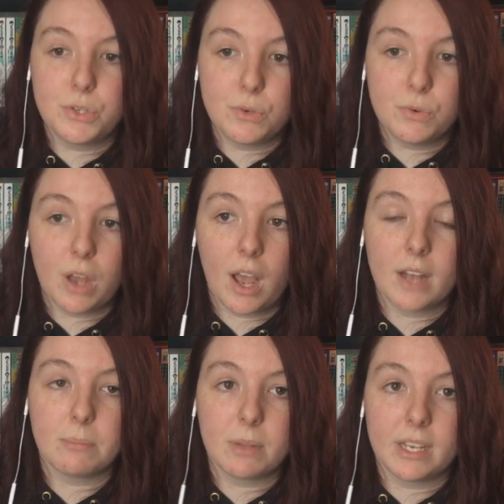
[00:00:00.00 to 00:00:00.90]
do
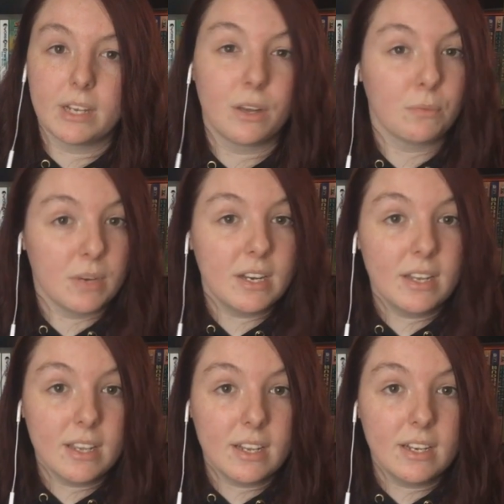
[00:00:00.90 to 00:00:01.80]
not plan on
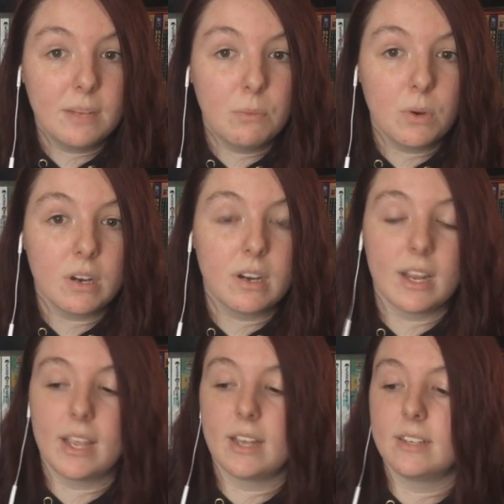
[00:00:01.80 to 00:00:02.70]
reading it
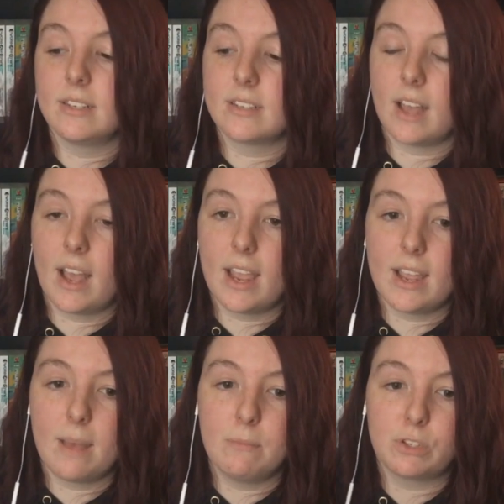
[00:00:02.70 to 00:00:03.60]
anymore, and I
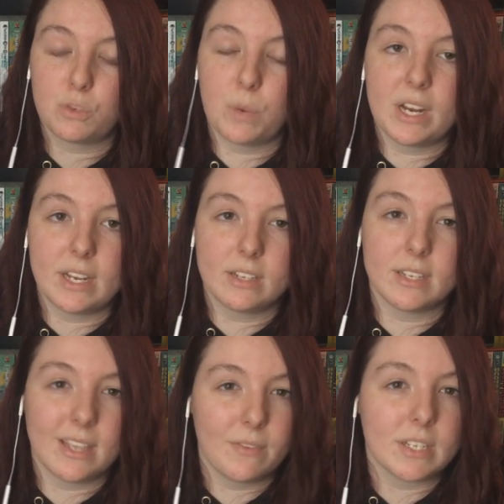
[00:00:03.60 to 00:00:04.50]
am just waiting
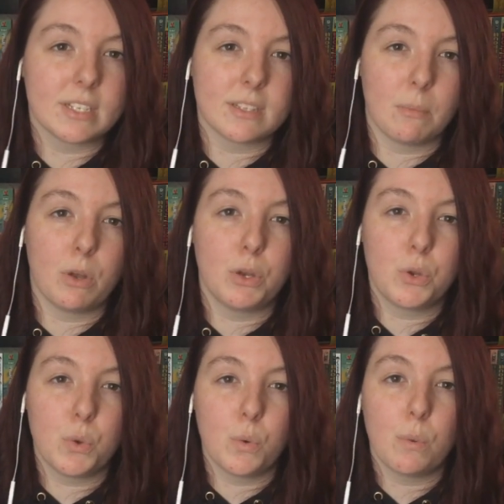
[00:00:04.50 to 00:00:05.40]
to give it to someone
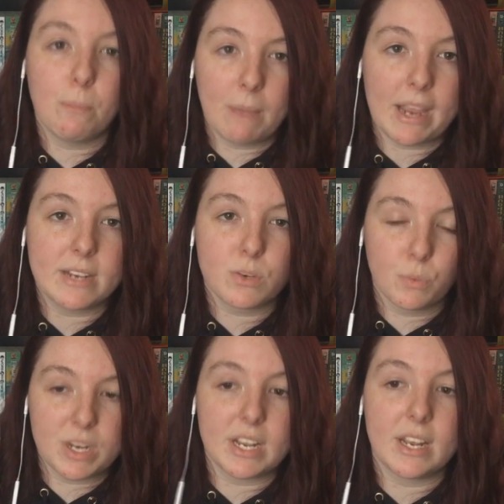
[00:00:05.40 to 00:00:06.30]
who might
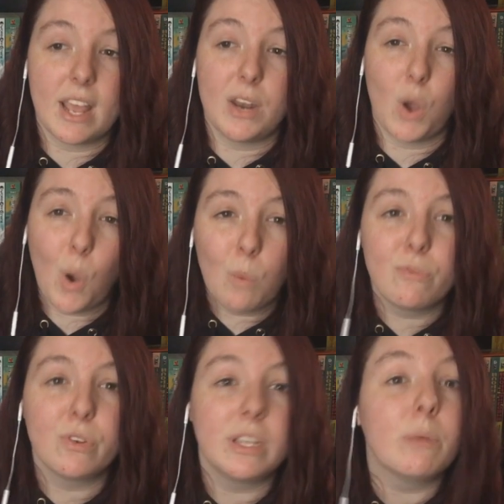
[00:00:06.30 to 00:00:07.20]
read it and
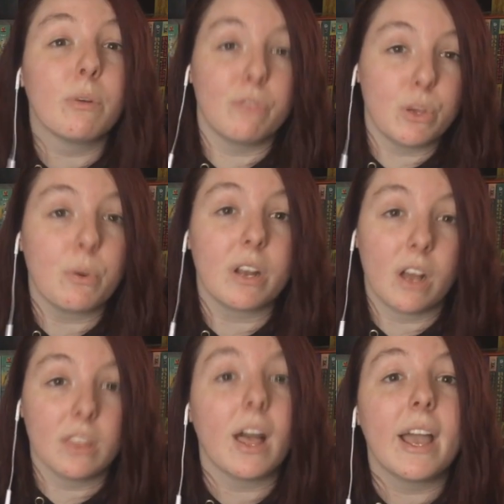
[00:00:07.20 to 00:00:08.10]
hopefully review it
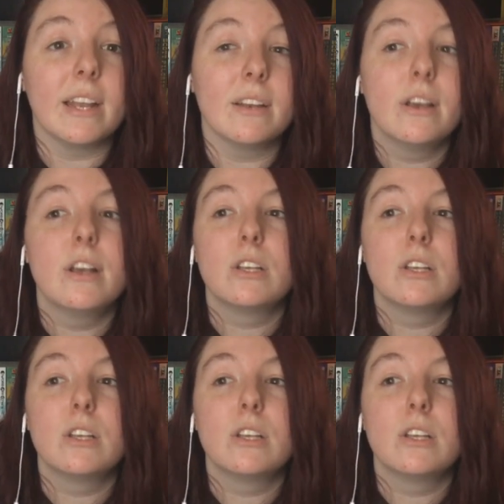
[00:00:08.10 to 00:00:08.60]
online